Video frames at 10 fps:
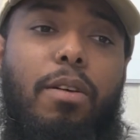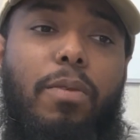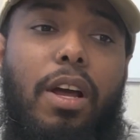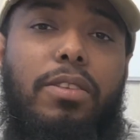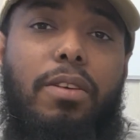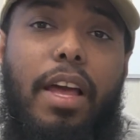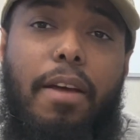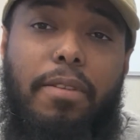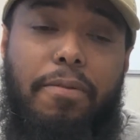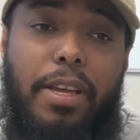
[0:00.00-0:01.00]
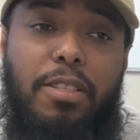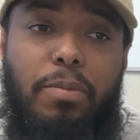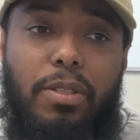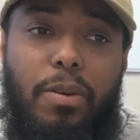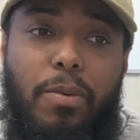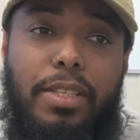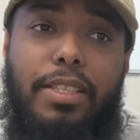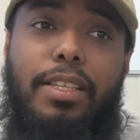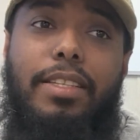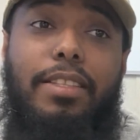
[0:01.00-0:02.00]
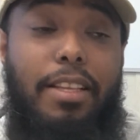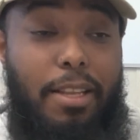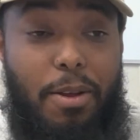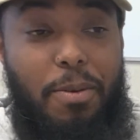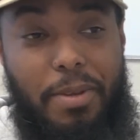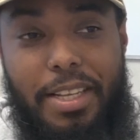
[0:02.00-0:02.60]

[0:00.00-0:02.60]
We also have the Facebook, which is the long one.